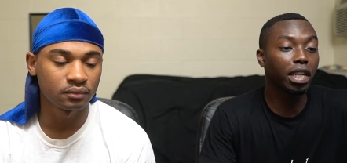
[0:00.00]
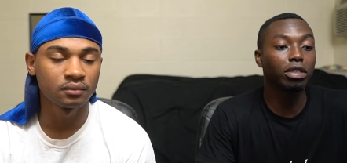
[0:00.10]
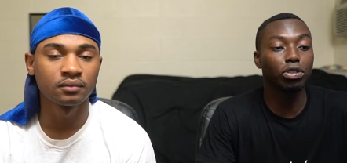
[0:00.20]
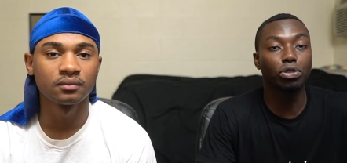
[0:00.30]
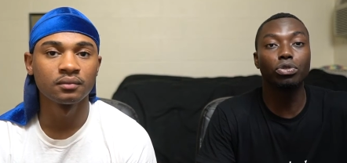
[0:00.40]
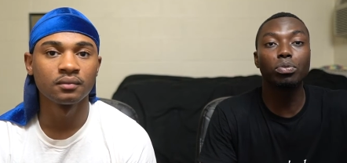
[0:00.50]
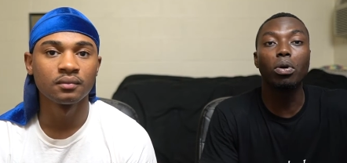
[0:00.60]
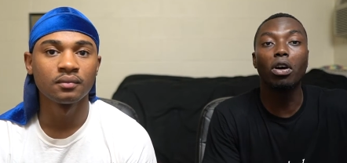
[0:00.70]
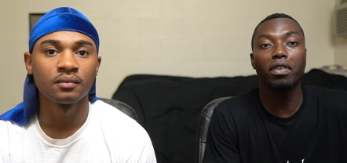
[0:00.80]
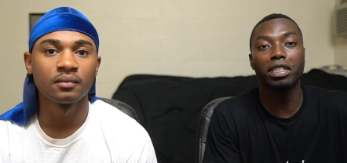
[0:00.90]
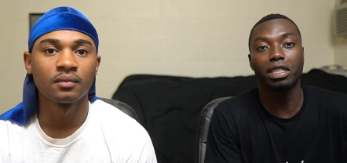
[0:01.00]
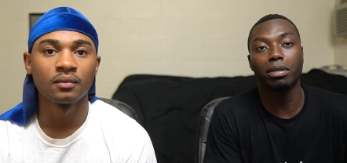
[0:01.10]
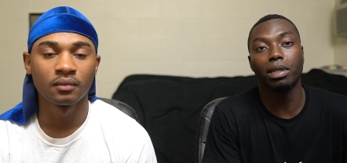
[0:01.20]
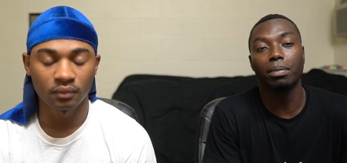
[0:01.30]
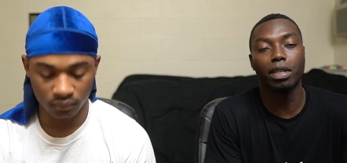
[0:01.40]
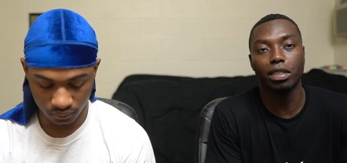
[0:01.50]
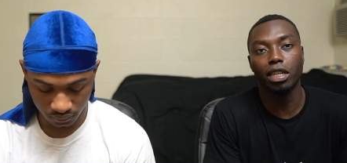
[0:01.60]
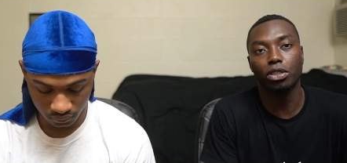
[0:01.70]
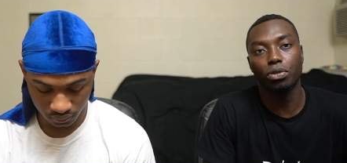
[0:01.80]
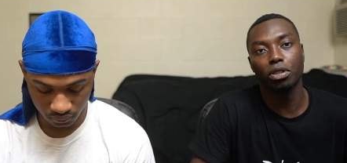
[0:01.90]
Speaker 1: can just do both at the same time, then
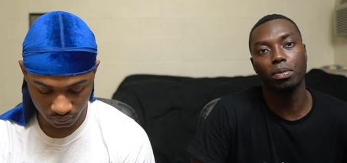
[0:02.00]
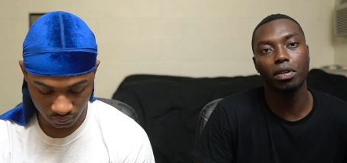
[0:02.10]
yeah, join.